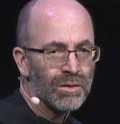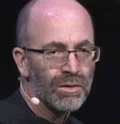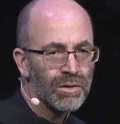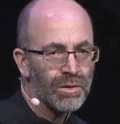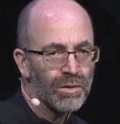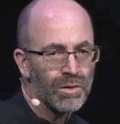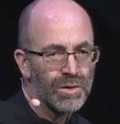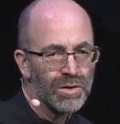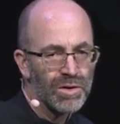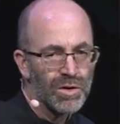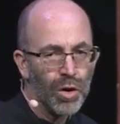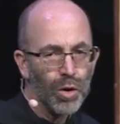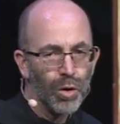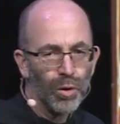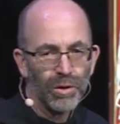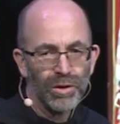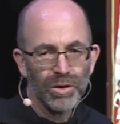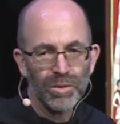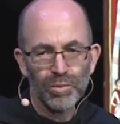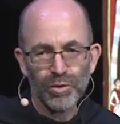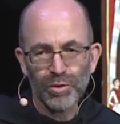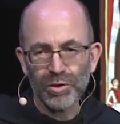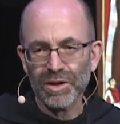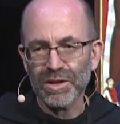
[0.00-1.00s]
who is a holy
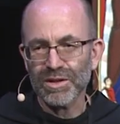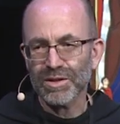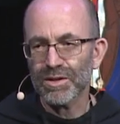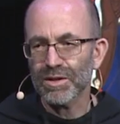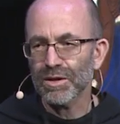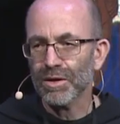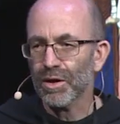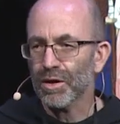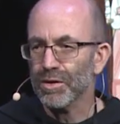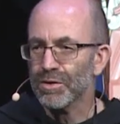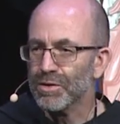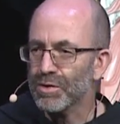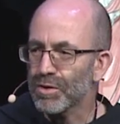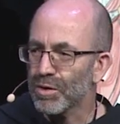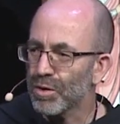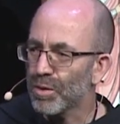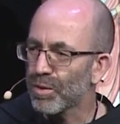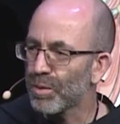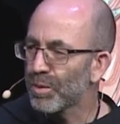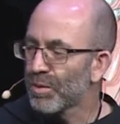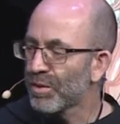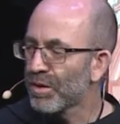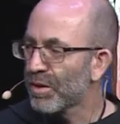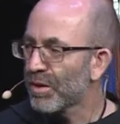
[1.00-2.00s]
priest and
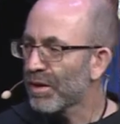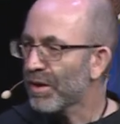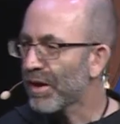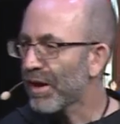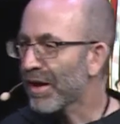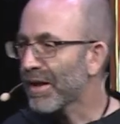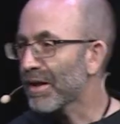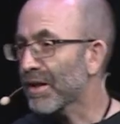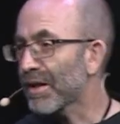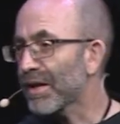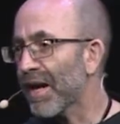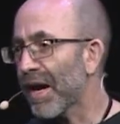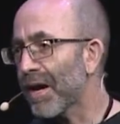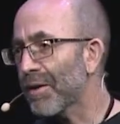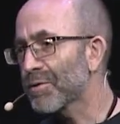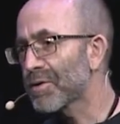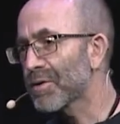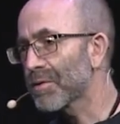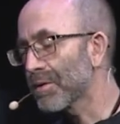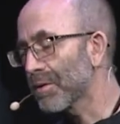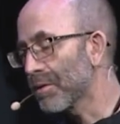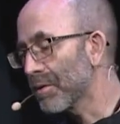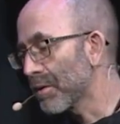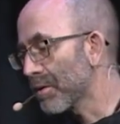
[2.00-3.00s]
also a
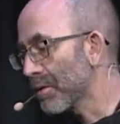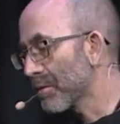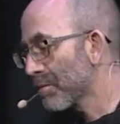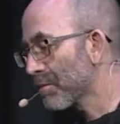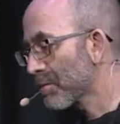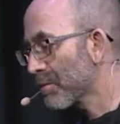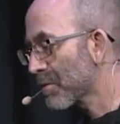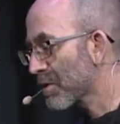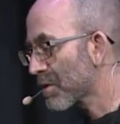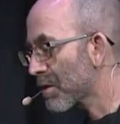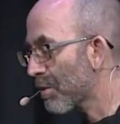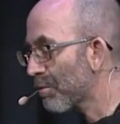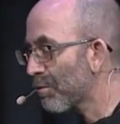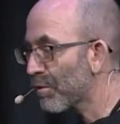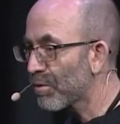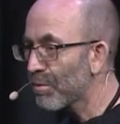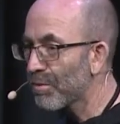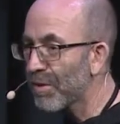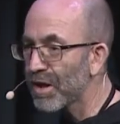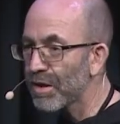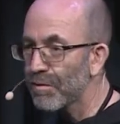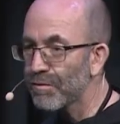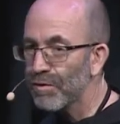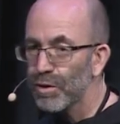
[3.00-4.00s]
counselor. Some of you
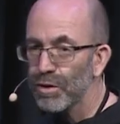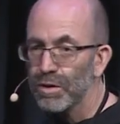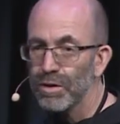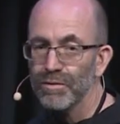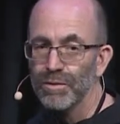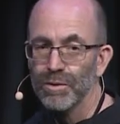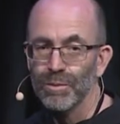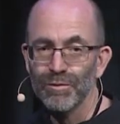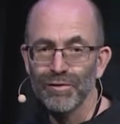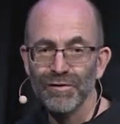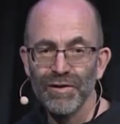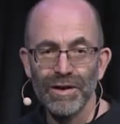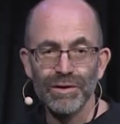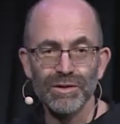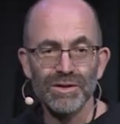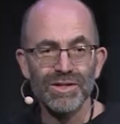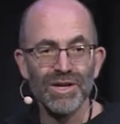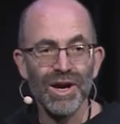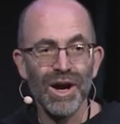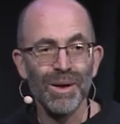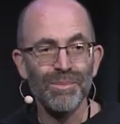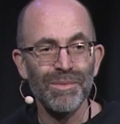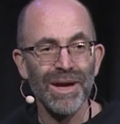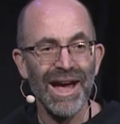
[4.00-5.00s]
may have heard of him, Father
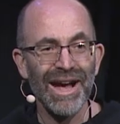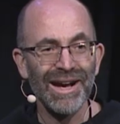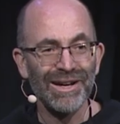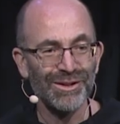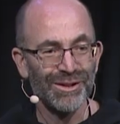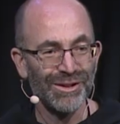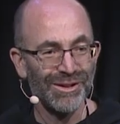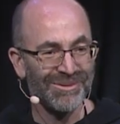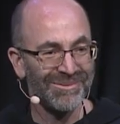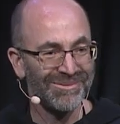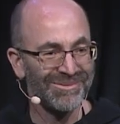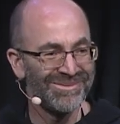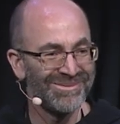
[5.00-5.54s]
Tom Acklin.